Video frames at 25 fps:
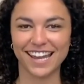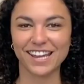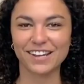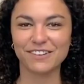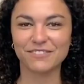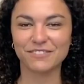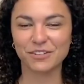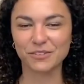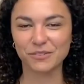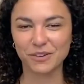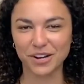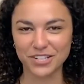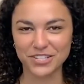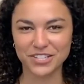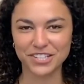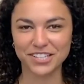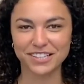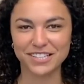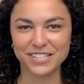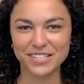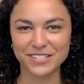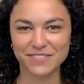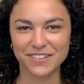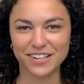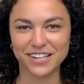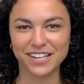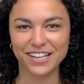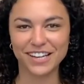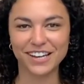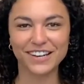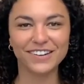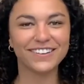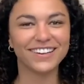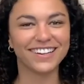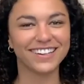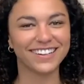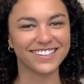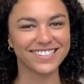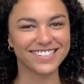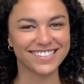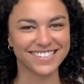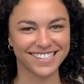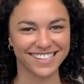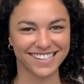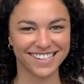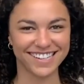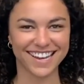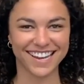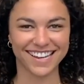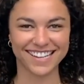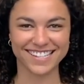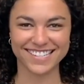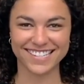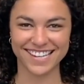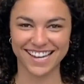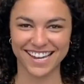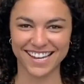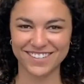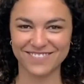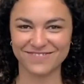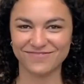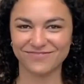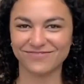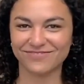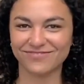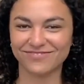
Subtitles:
and for watching this video, and I'll see you next time.